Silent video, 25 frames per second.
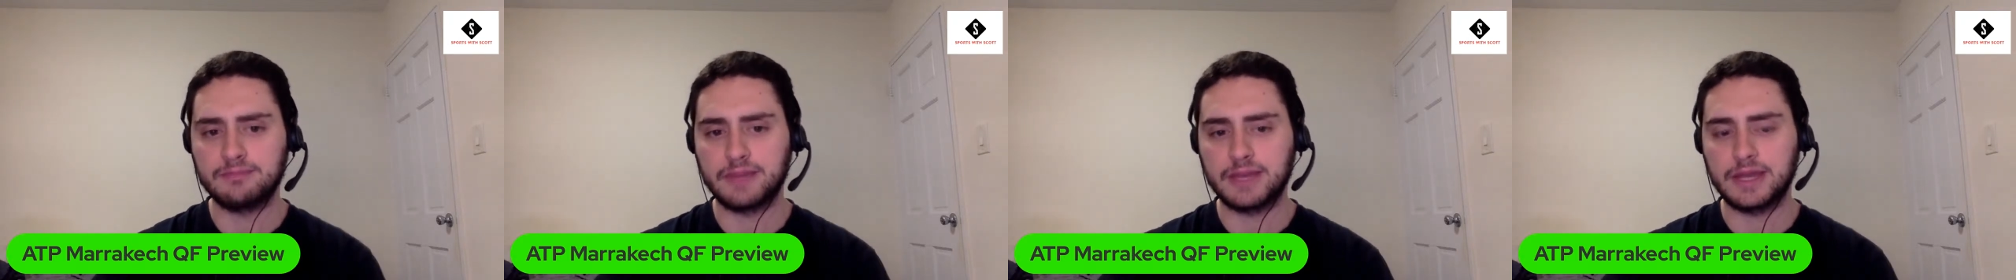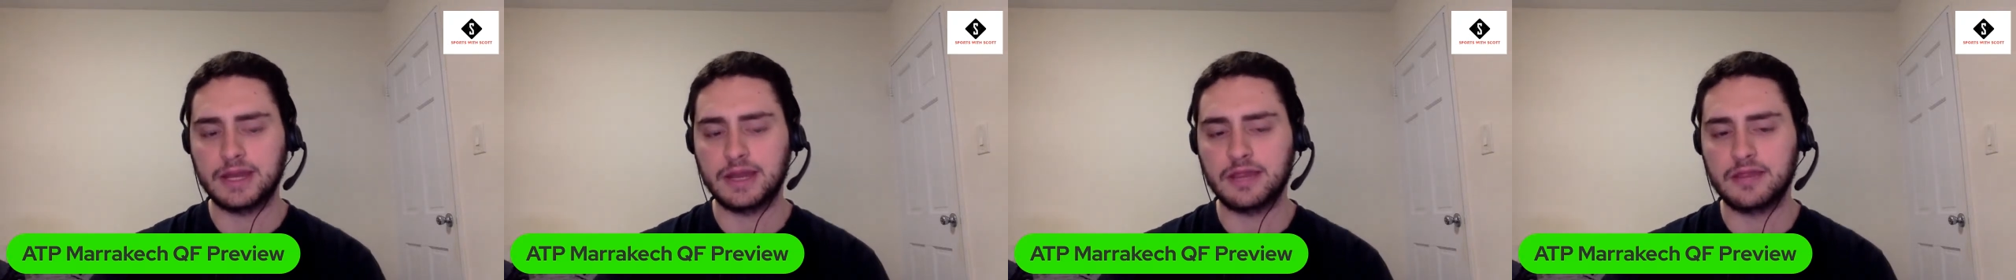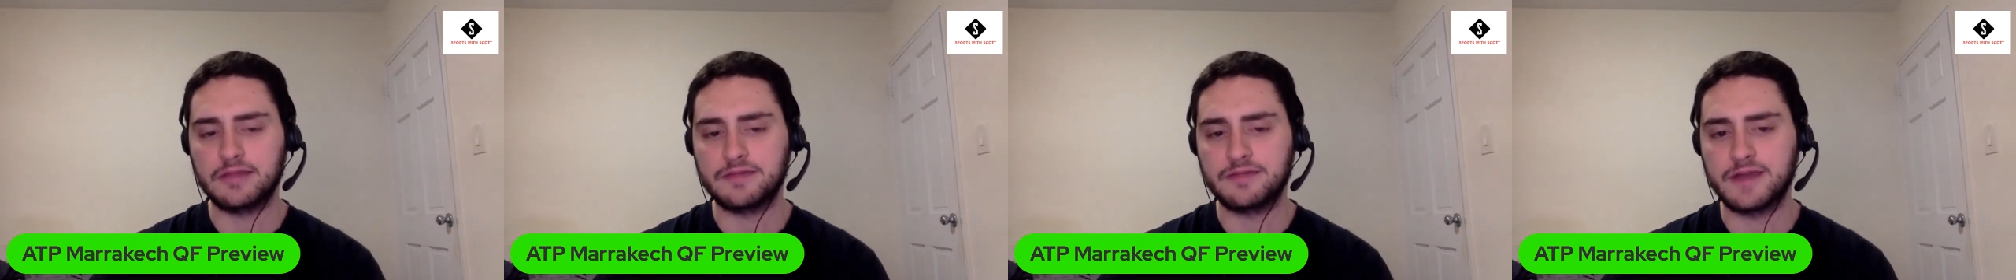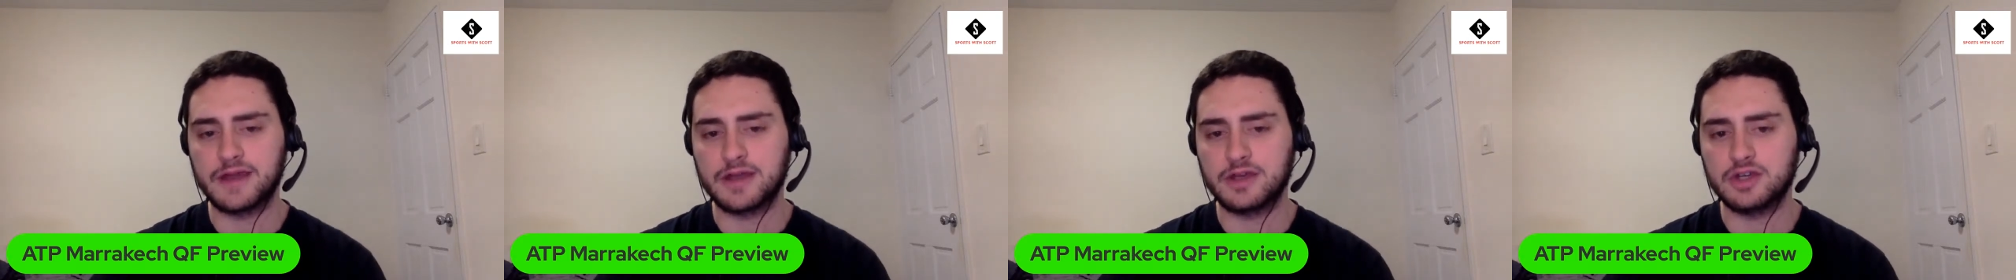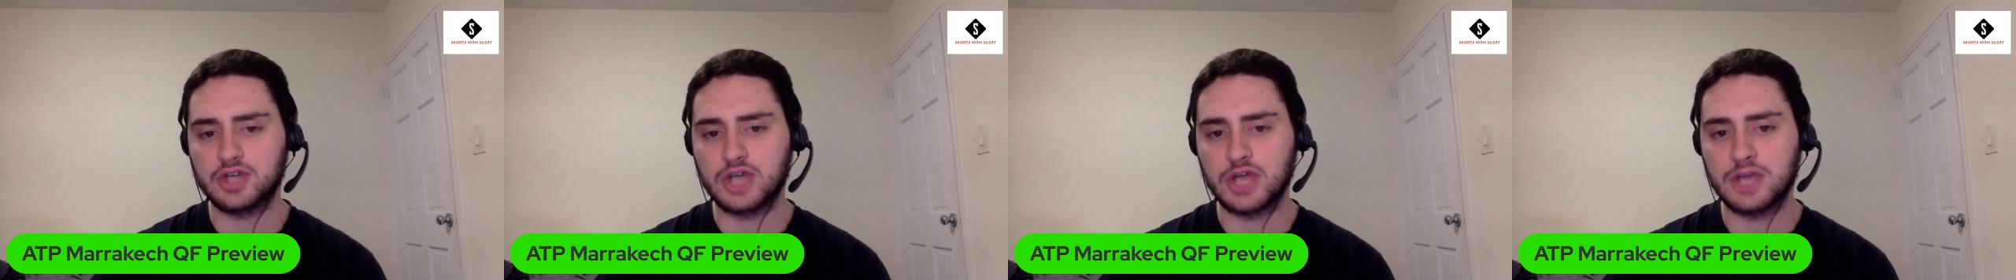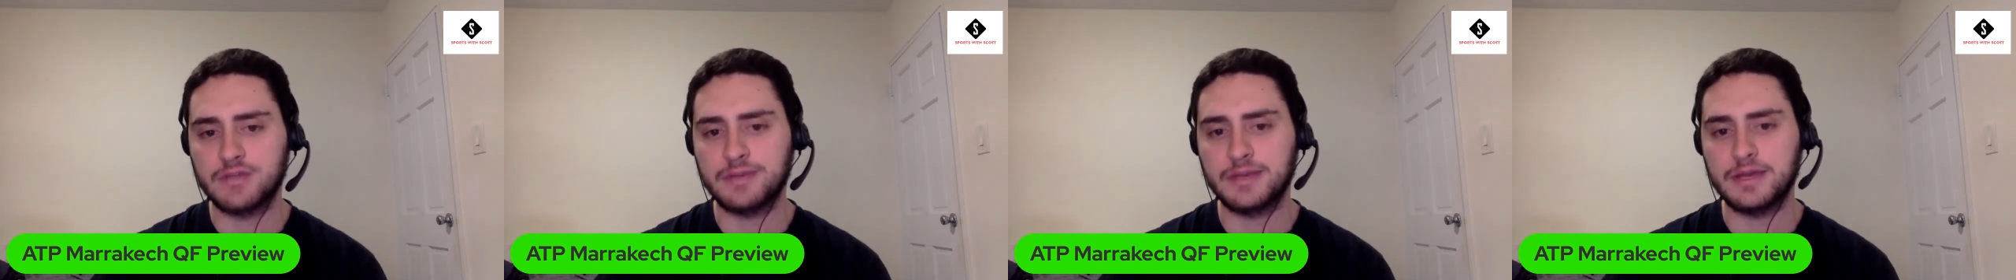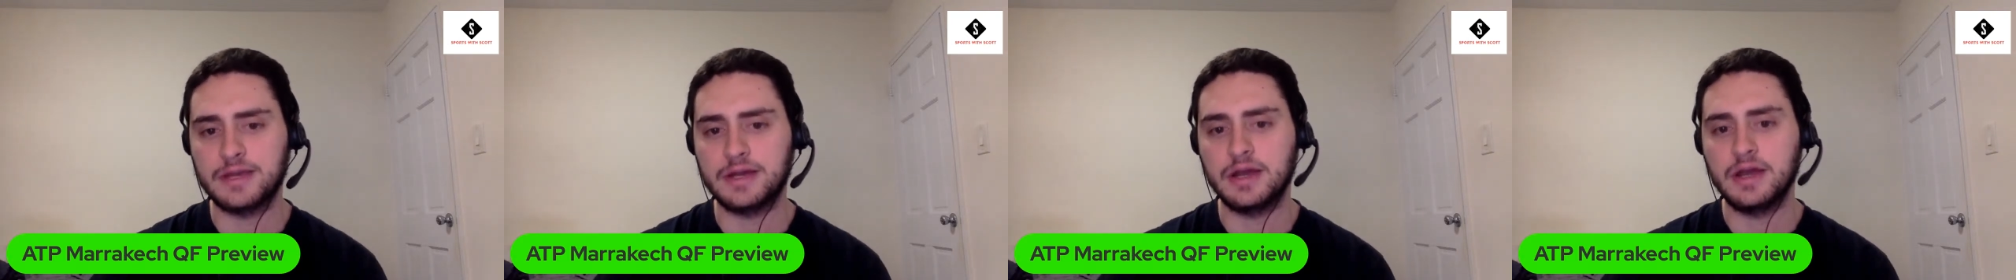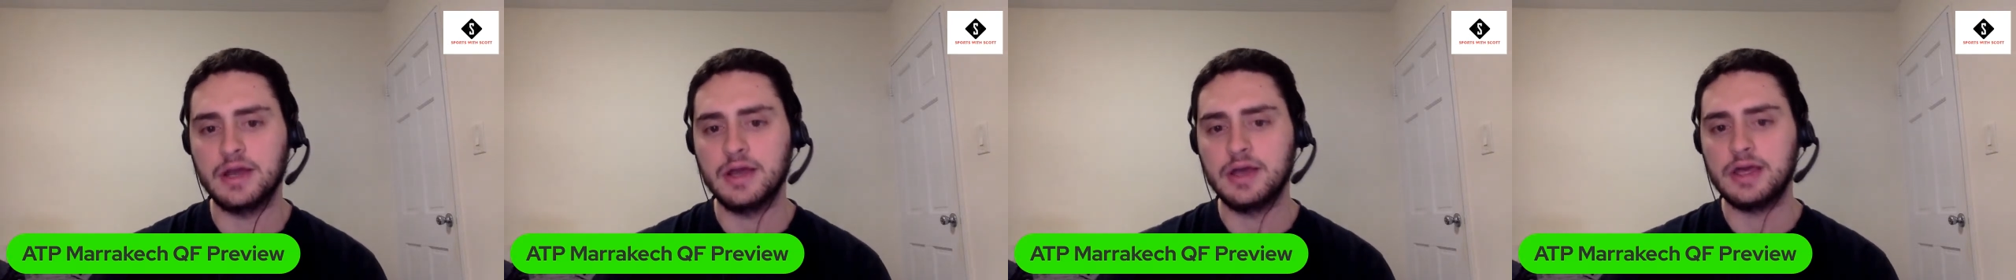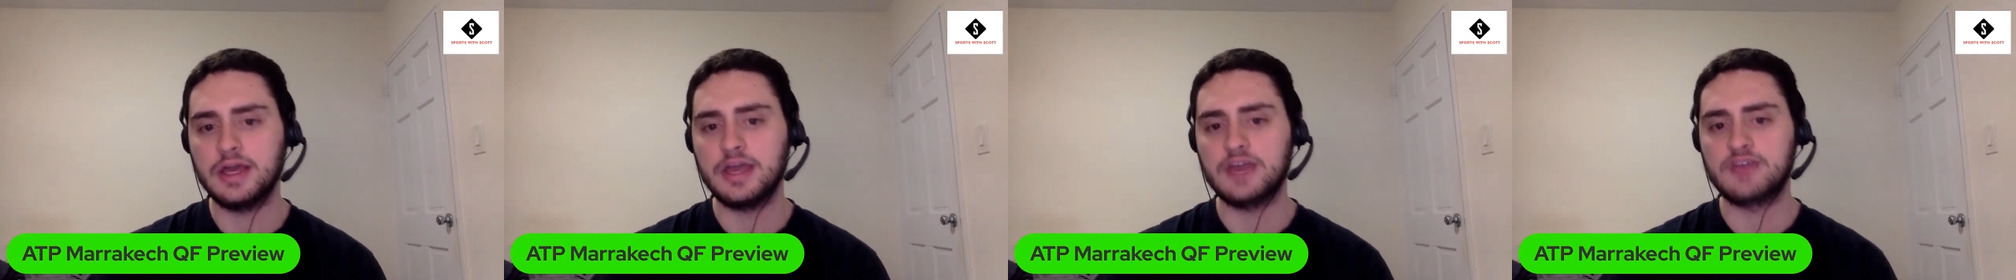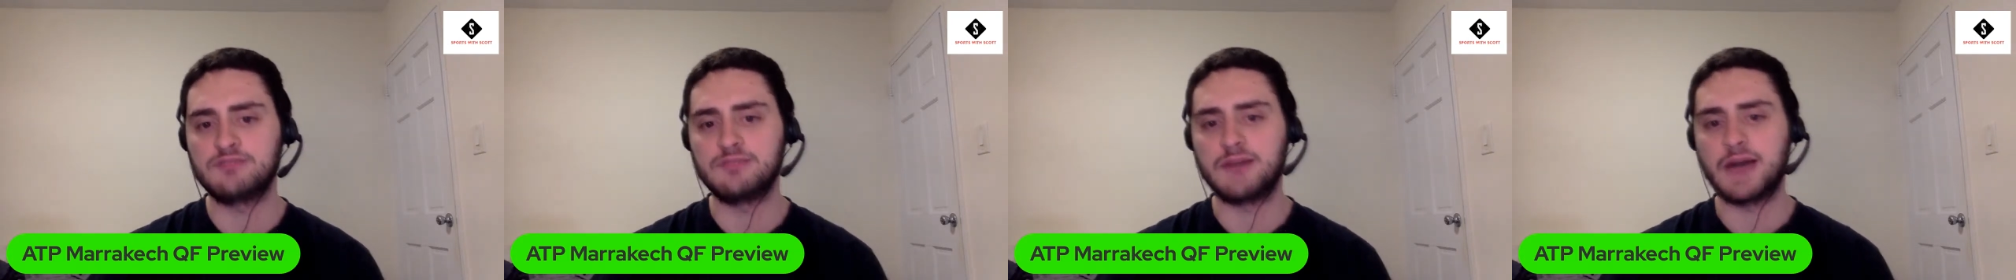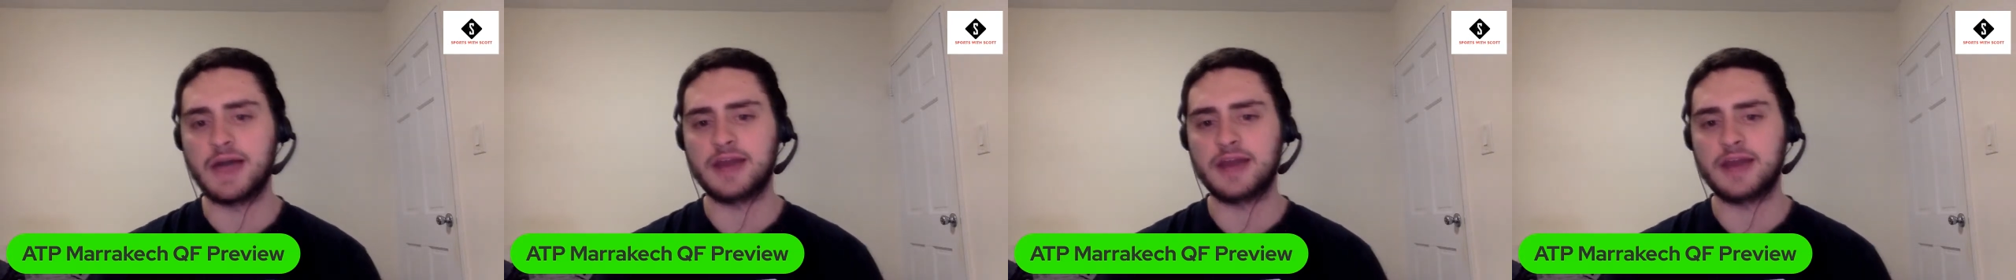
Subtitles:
Baena, the defending champion, is